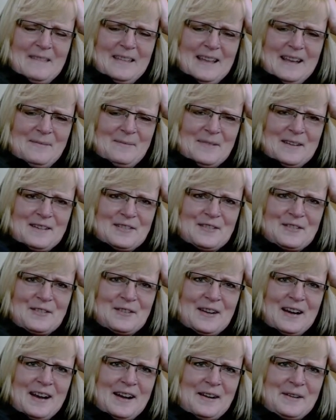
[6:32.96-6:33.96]
I'm not
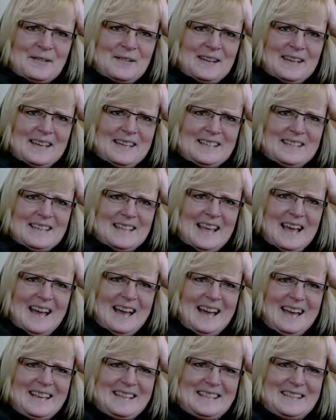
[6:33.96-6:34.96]
sure how easy
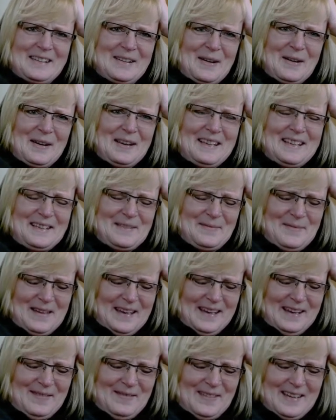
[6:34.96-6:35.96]
that's going to
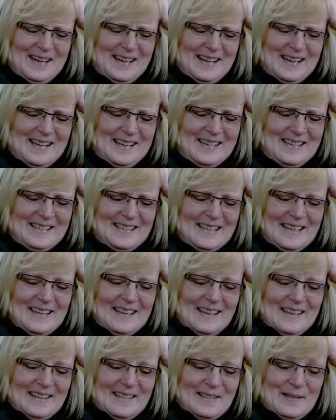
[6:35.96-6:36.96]
be, because
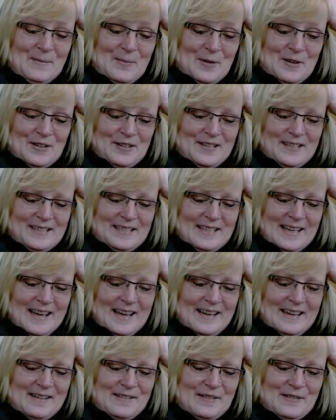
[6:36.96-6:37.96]
the more she
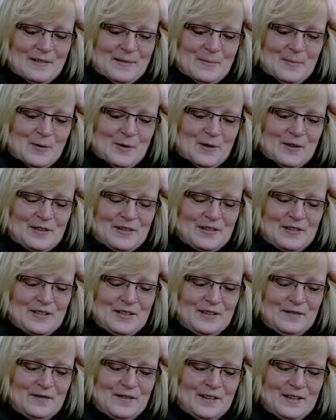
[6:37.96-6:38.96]
stays here, the more
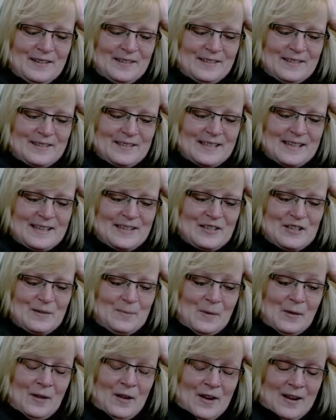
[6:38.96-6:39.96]
she feels like she
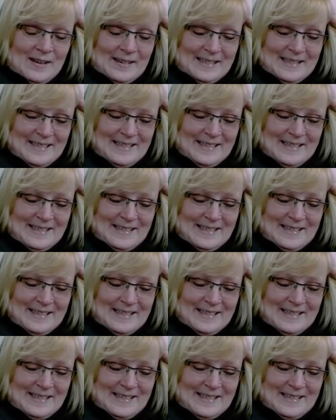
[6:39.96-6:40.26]
belongs